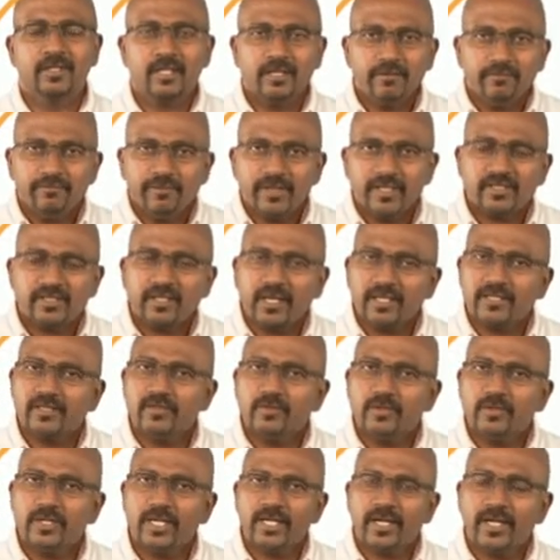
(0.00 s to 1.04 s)
If one
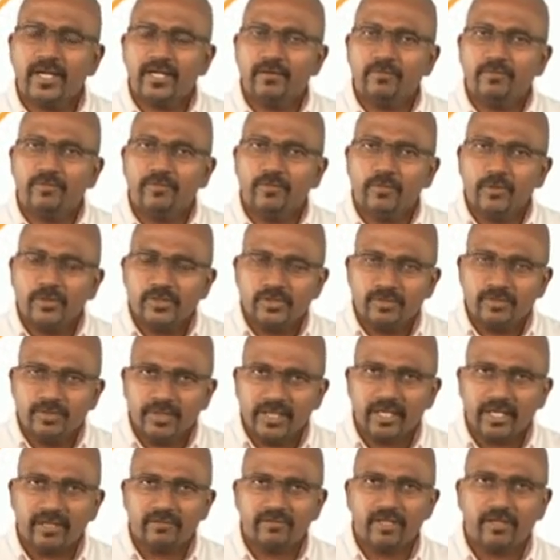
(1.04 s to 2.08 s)
starts looking at Ford's
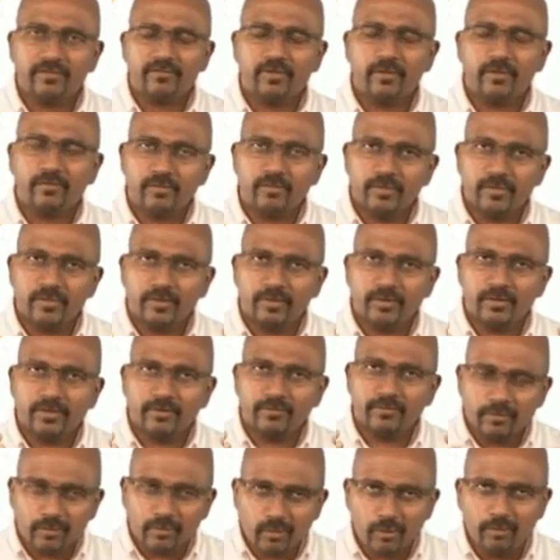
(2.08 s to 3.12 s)
behavior from
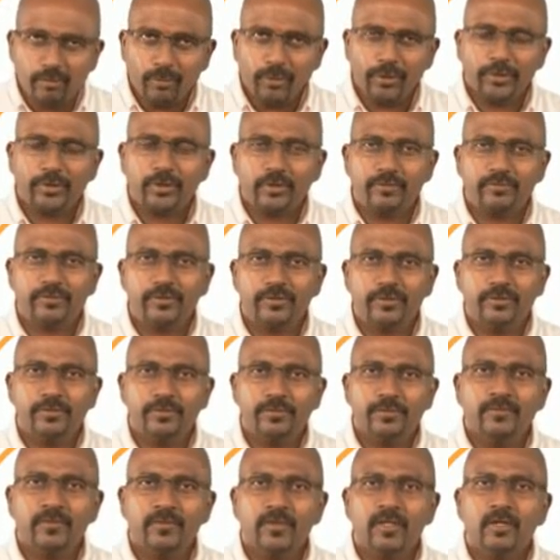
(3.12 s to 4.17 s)
flow point of view,
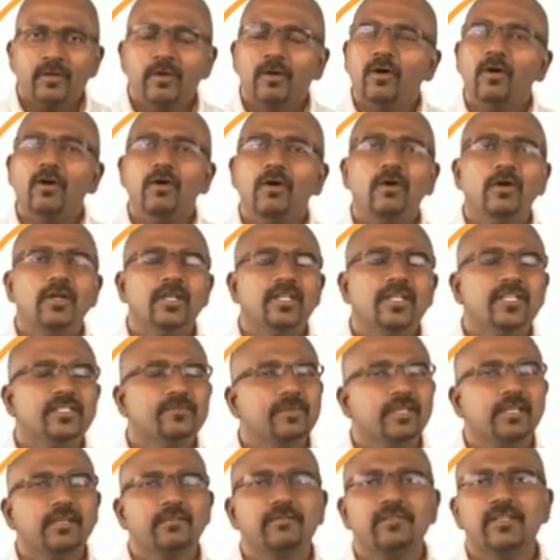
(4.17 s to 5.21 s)
all his
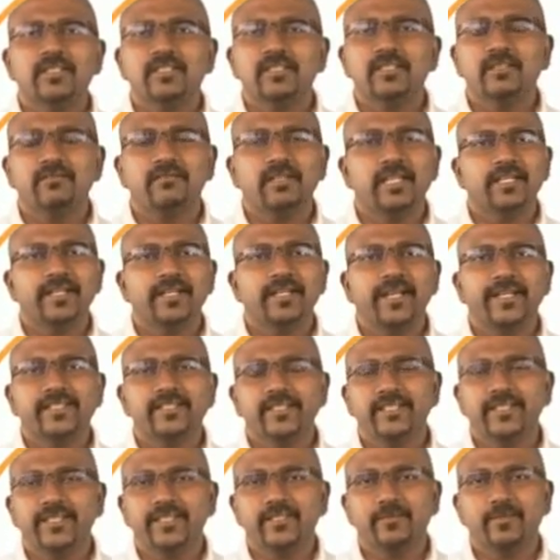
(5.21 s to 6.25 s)
behaviors are very
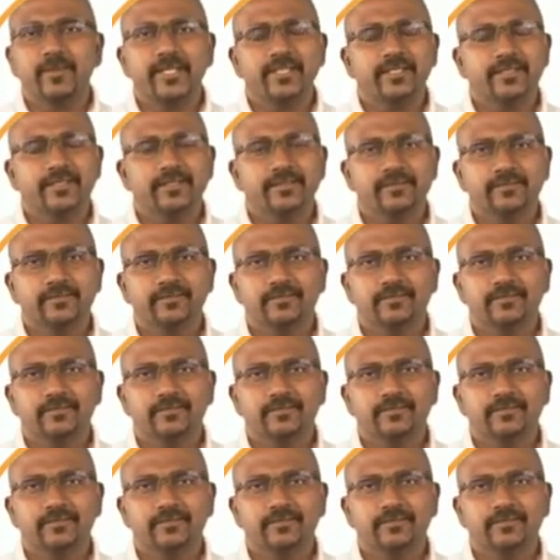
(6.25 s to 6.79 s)
nicely explained.